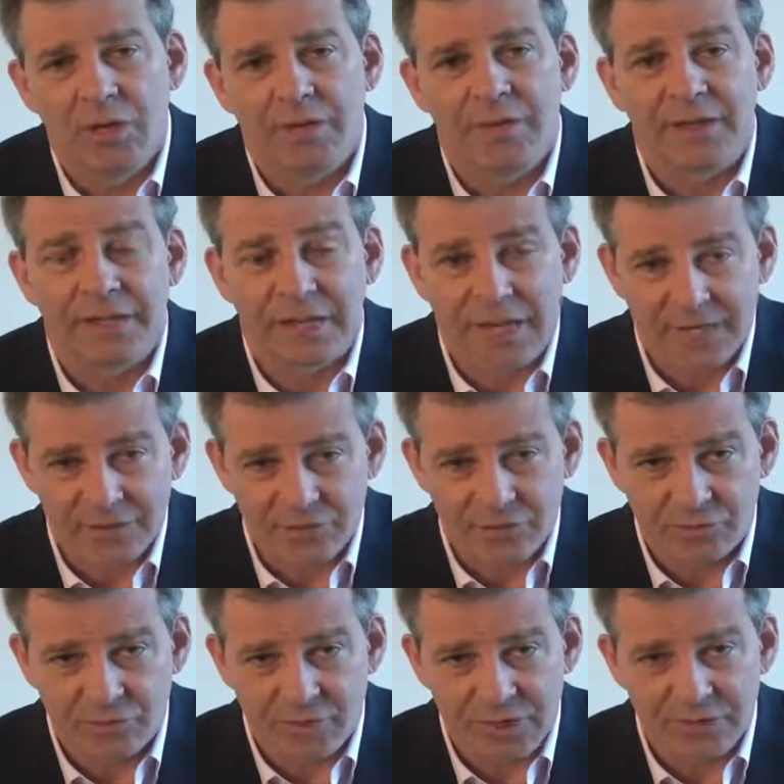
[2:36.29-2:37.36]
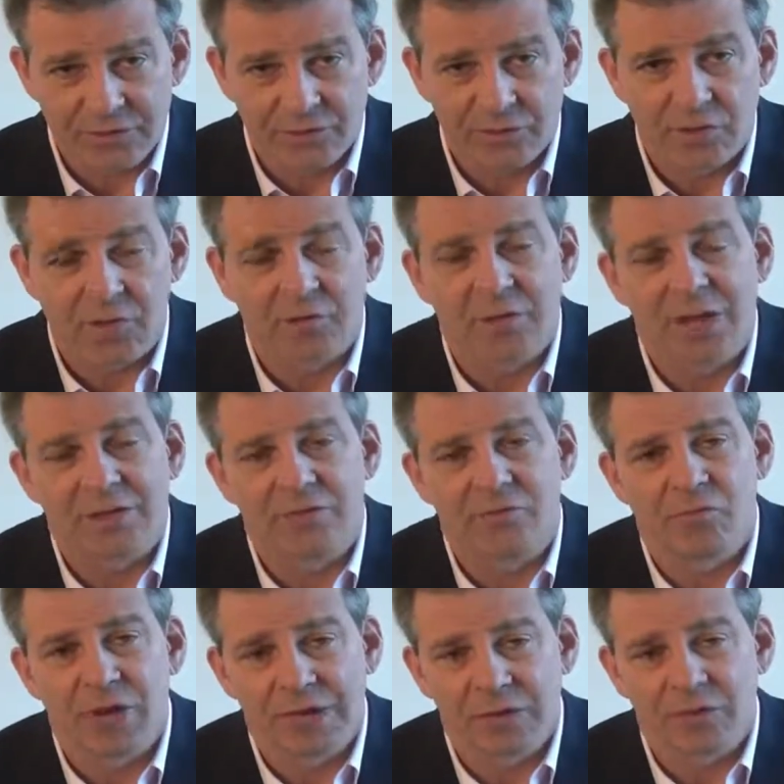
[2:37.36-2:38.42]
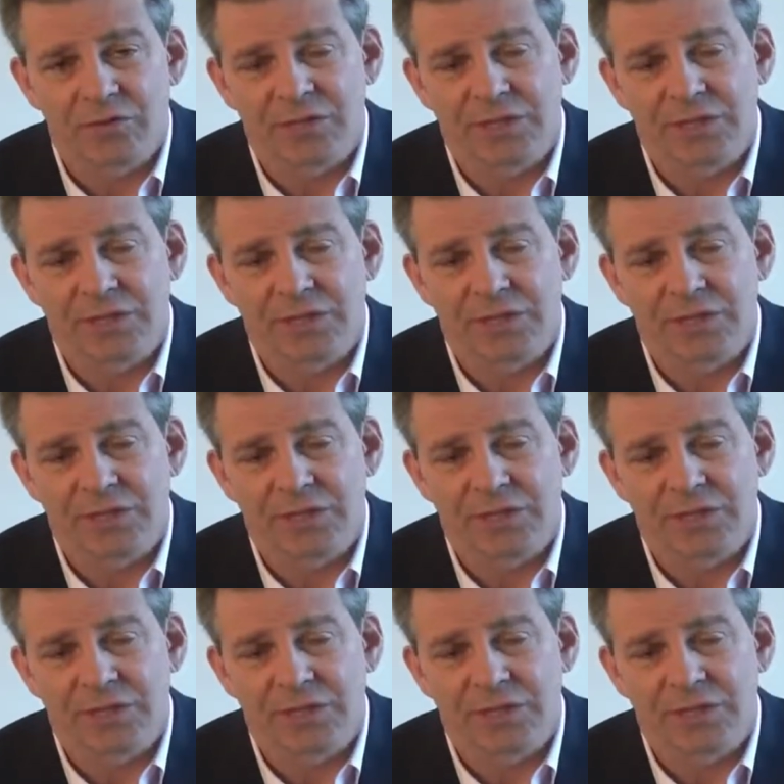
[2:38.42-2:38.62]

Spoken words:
that cancer rates around regular